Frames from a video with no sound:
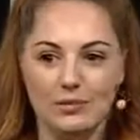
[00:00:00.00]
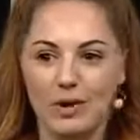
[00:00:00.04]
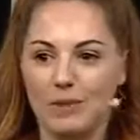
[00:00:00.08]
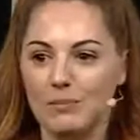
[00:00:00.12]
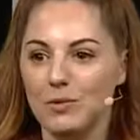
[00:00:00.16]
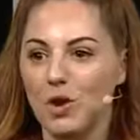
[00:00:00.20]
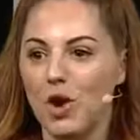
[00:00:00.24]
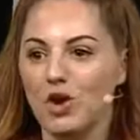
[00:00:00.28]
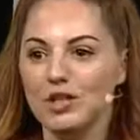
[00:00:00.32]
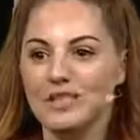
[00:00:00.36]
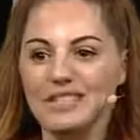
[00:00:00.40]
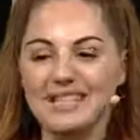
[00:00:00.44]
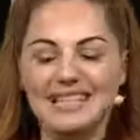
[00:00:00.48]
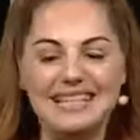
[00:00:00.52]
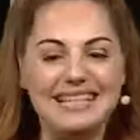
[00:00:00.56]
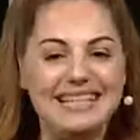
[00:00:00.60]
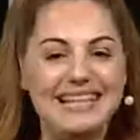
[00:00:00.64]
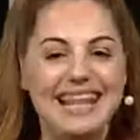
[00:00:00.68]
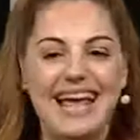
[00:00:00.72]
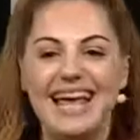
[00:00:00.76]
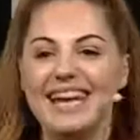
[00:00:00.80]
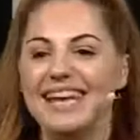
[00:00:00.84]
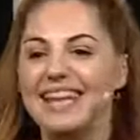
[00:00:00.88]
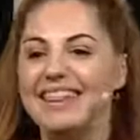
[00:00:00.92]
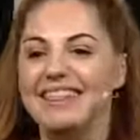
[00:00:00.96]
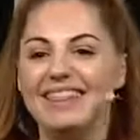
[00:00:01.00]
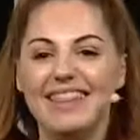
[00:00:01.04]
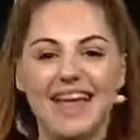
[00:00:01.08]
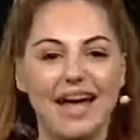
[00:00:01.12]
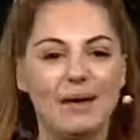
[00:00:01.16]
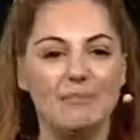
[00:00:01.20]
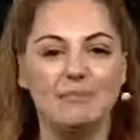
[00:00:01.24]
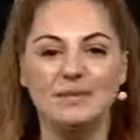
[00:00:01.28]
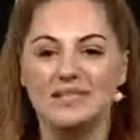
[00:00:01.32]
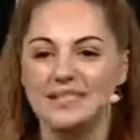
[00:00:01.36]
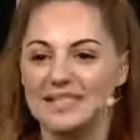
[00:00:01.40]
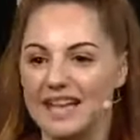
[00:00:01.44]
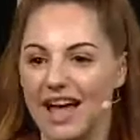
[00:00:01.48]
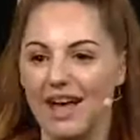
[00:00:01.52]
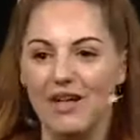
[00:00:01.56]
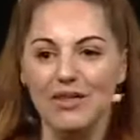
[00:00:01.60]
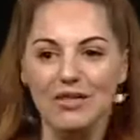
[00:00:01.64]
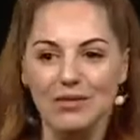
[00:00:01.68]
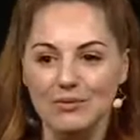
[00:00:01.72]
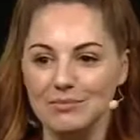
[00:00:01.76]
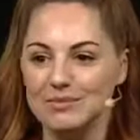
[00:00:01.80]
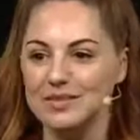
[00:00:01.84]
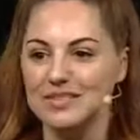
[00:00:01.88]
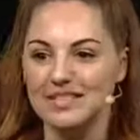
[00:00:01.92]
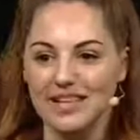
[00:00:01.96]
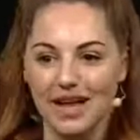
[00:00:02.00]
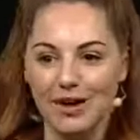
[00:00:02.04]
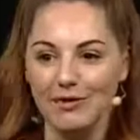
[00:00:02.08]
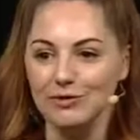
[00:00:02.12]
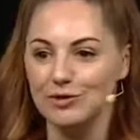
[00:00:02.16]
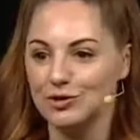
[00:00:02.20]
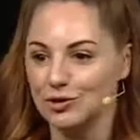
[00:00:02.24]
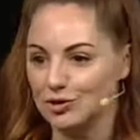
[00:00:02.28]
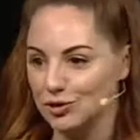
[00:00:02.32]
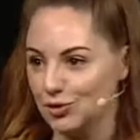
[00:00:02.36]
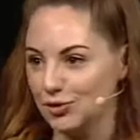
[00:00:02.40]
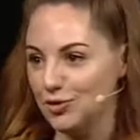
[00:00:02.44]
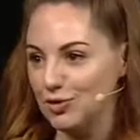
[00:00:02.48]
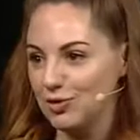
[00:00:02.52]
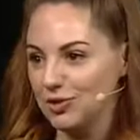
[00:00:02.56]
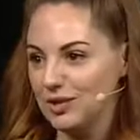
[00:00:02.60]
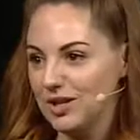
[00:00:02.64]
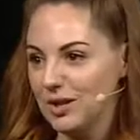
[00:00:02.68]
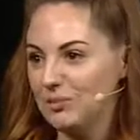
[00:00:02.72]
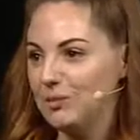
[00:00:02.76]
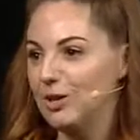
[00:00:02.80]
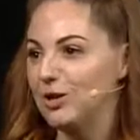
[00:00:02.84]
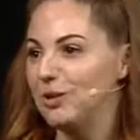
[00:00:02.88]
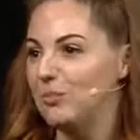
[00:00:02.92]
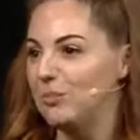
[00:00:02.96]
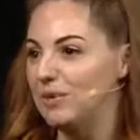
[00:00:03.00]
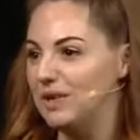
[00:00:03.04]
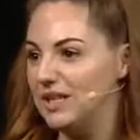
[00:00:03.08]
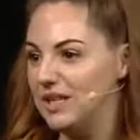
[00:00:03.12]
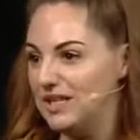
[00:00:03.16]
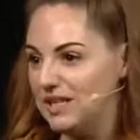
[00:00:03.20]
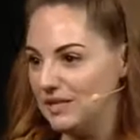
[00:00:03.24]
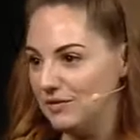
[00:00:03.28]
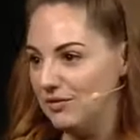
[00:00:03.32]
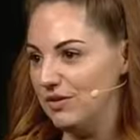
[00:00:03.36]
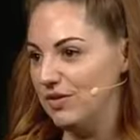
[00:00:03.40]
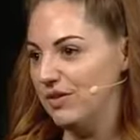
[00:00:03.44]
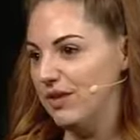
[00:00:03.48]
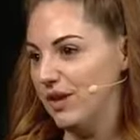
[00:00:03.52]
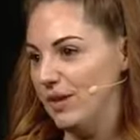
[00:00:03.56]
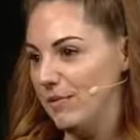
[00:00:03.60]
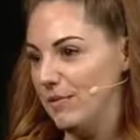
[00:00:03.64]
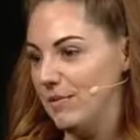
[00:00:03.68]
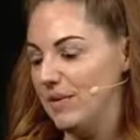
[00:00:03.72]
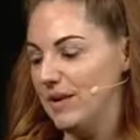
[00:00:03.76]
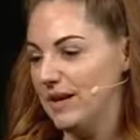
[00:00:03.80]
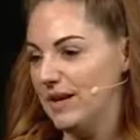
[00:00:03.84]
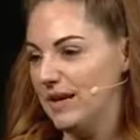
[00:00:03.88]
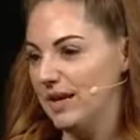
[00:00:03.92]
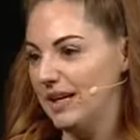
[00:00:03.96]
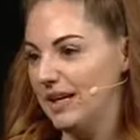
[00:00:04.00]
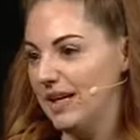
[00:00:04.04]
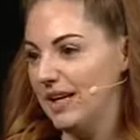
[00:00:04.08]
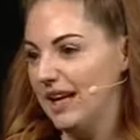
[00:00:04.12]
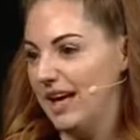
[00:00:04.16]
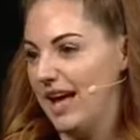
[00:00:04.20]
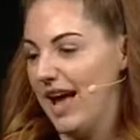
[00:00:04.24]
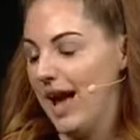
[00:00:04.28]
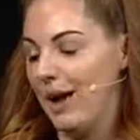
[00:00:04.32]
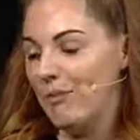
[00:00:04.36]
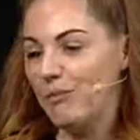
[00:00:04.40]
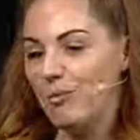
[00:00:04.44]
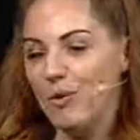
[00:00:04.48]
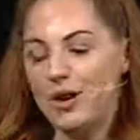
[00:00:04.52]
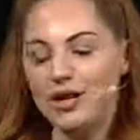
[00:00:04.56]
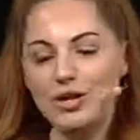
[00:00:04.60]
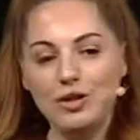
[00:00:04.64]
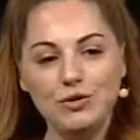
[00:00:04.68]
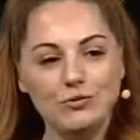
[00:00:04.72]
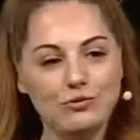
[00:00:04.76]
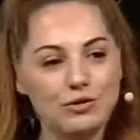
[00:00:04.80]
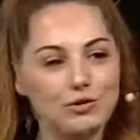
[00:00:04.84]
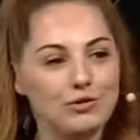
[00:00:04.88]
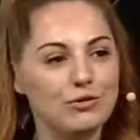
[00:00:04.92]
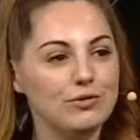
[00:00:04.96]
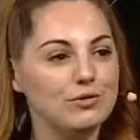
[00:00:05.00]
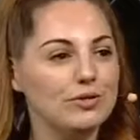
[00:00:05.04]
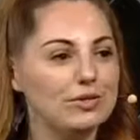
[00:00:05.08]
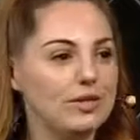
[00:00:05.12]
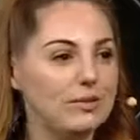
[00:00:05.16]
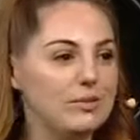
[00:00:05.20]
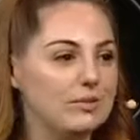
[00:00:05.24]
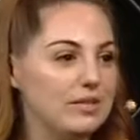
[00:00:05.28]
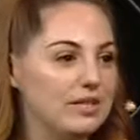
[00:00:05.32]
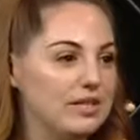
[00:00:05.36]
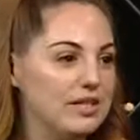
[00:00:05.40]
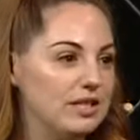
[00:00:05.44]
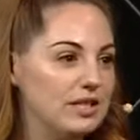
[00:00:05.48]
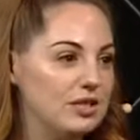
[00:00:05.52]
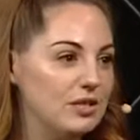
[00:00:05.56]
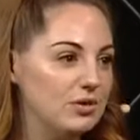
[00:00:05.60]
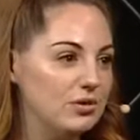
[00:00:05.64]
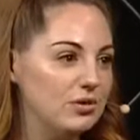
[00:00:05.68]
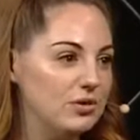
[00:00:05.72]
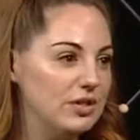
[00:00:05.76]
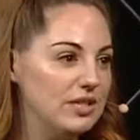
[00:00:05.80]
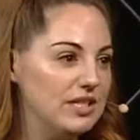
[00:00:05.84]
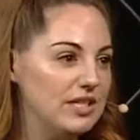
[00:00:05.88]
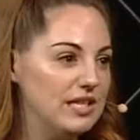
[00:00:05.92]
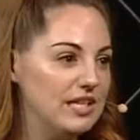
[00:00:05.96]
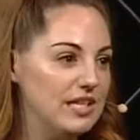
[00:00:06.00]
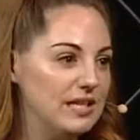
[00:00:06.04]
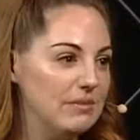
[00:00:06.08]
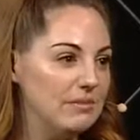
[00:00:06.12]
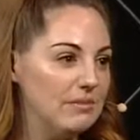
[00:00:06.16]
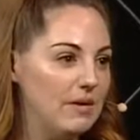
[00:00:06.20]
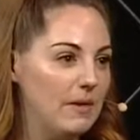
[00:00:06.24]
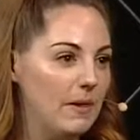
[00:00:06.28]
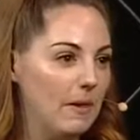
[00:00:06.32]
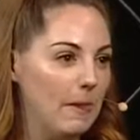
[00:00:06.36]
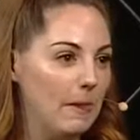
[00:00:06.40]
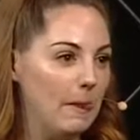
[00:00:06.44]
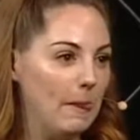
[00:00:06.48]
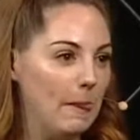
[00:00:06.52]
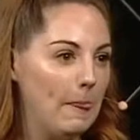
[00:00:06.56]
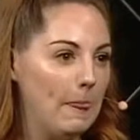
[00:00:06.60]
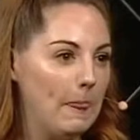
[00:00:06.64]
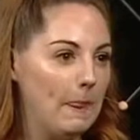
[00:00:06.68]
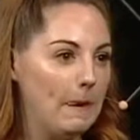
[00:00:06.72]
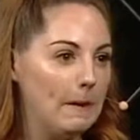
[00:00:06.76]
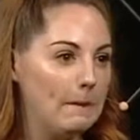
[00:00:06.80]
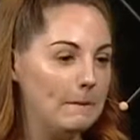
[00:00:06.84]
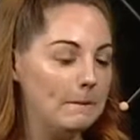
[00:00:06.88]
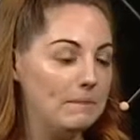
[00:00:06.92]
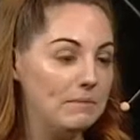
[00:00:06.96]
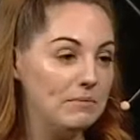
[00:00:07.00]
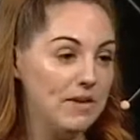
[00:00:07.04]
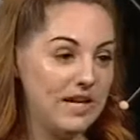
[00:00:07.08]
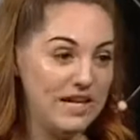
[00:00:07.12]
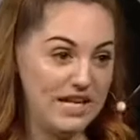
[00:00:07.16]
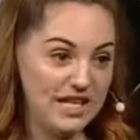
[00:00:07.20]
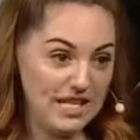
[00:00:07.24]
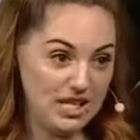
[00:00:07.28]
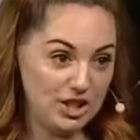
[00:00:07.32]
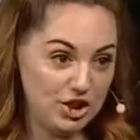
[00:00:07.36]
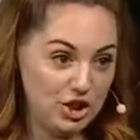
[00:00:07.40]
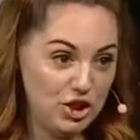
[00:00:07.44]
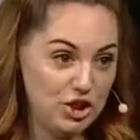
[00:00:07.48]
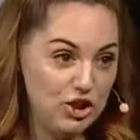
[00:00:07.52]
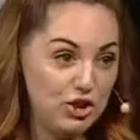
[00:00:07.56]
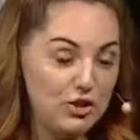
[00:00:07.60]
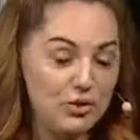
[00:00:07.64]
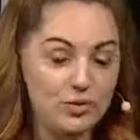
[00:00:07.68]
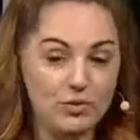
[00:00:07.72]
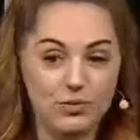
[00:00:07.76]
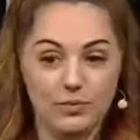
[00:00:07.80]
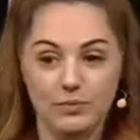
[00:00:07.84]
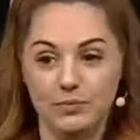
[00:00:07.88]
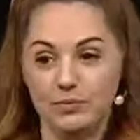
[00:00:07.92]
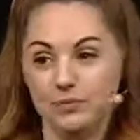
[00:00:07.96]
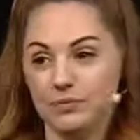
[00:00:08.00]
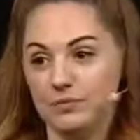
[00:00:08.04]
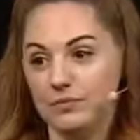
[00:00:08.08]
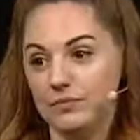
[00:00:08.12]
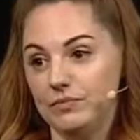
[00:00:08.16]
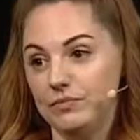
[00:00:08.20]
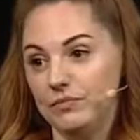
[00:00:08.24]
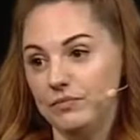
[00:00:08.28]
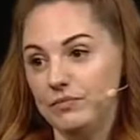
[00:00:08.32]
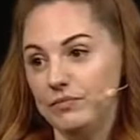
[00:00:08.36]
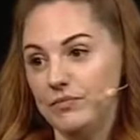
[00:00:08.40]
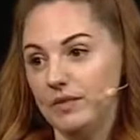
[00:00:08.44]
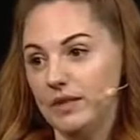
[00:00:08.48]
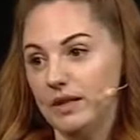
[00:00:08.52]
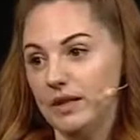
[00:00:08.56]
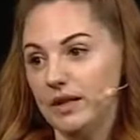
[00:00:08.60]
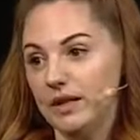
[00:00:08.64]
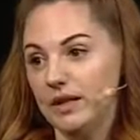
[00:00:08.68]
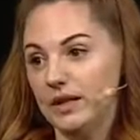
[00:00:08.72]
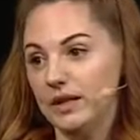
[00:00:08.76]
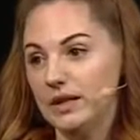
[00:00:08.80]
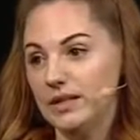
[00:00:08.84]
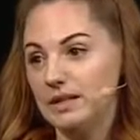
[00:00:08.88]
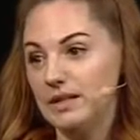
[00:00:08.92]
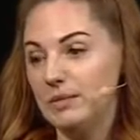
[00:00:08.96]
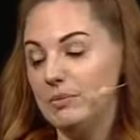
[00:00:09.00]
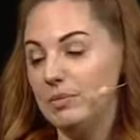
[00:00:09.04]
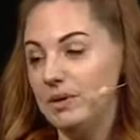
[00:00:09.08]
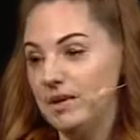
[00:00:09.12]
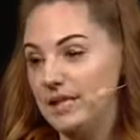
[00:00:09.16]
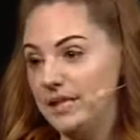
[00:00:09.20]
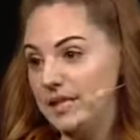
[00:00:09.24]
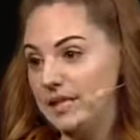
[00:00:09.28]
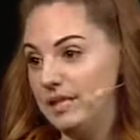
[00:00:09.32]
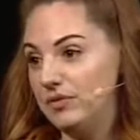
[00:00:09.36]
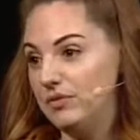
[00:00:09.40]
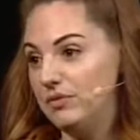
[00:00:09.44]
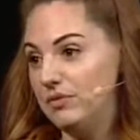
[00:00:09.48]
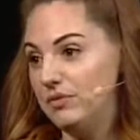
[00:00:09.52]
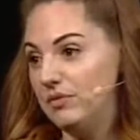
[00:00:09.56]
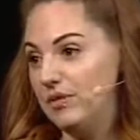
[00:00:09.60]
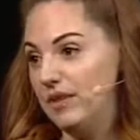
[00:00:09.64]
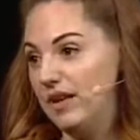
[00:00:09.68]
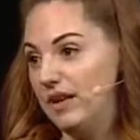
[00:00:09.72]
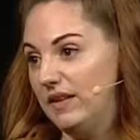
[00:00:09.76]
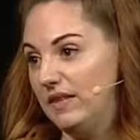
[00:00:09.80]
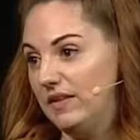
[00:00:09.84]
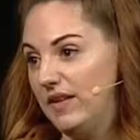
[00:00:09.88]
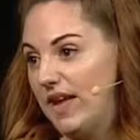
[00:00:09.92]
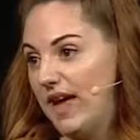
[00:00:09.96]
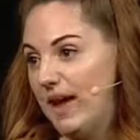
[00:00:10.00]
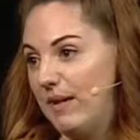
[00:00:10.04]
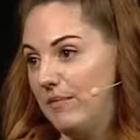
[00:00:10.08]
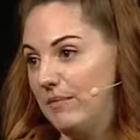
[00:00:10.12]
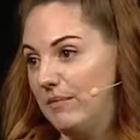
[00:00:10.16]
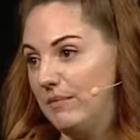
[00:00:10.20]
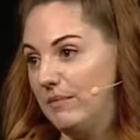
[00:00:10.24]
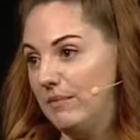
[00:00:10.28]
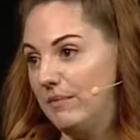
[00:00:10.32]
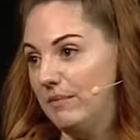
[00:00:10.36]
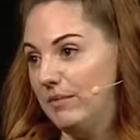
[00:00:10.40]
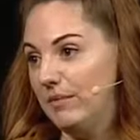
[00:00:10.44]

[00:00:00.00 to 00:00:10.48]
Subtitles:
I'm not letting them sell themselves short. I'm going to believe in them. And when you recruit somebody into your team, they need you to believe in them.